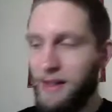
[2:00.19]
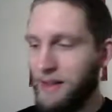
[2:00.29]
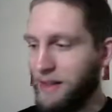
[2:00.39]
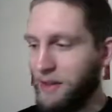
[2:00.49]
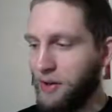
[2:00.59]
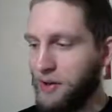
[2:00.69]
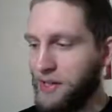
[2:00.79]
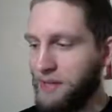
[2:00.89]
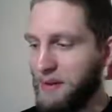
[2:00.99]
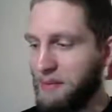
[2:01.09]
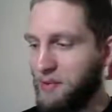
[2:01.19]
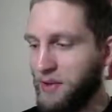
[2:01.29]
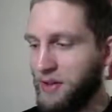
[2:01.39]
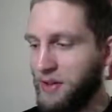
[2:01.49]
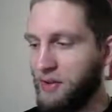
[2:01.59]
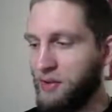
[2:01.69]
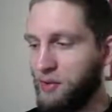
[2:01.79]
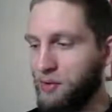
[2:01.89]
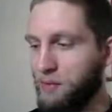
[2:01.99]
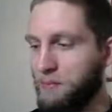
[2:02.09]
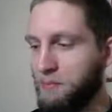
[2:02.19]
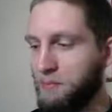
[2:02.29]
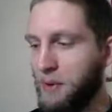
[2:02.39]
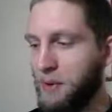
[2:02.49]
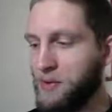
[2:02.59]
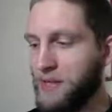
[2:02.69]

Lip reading: Courtesy of my brother who proposed the